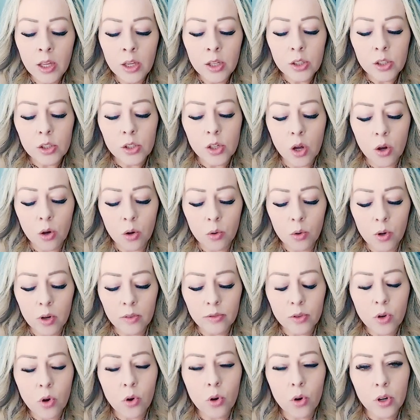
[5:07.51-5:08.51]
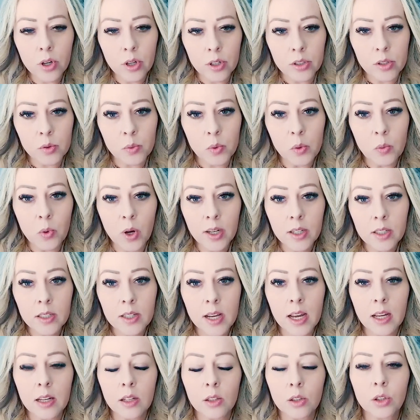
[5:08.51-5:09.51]
So, of course, we want to
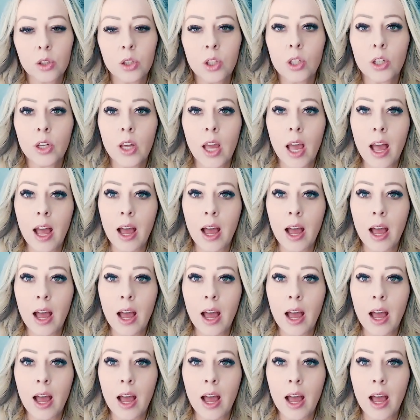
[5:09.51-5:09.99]
take a look